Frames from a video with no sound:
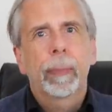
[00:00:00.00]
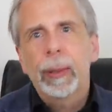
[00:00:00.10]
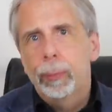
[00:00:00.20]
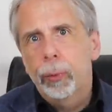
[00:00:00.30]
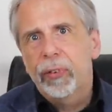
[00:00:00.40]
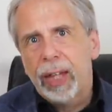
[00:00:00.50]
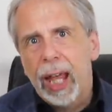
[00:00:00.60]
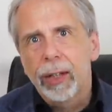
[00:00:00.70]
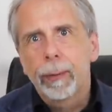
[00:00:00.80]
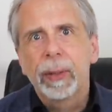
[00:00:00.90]
People
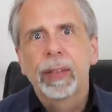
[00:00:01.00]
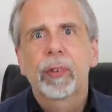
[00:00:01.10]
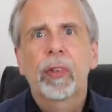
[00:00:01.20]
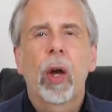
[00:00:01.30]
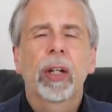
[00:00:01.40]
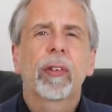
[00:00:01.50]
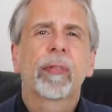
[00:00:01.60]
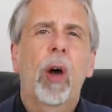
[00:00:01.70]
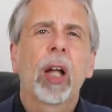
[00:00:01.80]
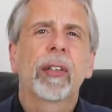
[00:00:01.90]
scared of being the targets
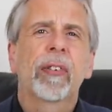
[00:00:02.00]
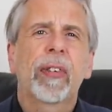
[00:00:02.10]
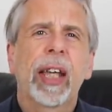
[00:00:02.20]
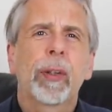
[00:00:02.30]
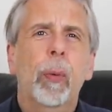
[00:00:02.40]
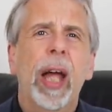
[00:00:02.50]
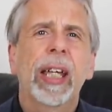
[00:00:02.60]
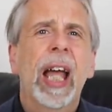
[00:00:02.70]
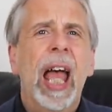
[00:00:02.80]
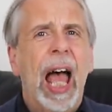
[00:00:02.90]
of violence stayed
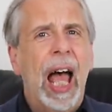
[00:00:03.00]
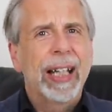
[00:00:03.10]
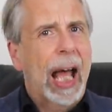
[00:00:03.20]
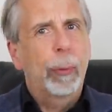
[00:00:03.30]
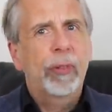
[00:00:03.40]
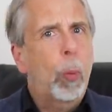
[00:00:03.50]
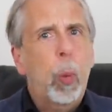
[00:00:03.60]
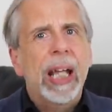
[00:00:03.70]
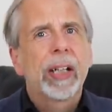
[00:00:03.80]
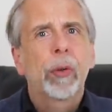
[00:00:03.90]
away, and that was a
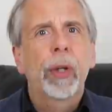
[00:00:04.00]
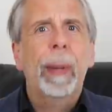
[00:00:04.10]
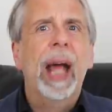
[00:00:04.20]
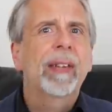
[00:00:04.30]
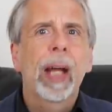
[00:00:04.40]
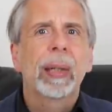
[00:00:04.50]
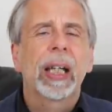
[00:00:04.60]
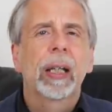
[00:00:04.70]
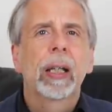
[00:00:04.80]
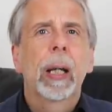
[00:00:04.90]
win on the
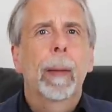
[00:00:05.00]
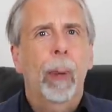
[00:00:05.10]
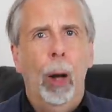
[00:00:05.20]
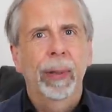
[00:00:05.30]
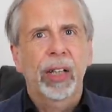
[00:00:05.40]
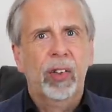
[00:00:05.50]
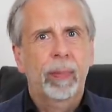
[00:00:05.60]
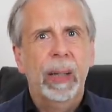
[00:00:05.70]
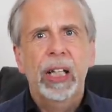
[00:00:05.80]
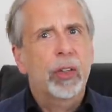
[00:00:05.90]
pandemic. Public
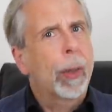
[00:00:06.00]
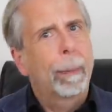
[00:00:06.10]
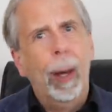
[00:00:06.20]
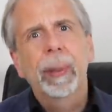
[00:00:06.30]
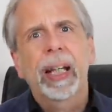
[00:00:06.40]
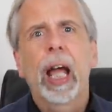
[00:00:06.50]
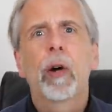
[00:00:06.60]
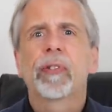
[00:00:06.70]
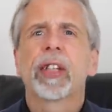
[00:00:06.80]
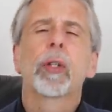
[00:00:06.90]
speech and public
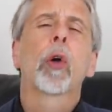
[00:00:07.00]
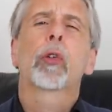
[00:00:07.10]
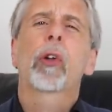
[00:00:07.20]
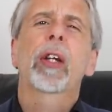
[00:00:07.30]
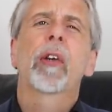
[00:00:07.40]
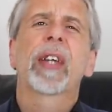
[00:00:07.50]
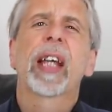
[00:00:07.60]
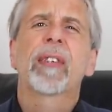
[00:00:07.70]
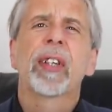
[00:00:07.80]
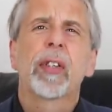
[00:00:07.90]
health did not trade off
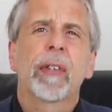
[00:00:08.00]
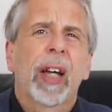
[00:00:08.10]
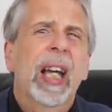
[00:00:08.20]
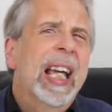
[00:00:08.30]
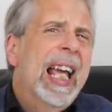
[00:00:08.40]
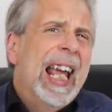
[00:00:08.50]
against each other.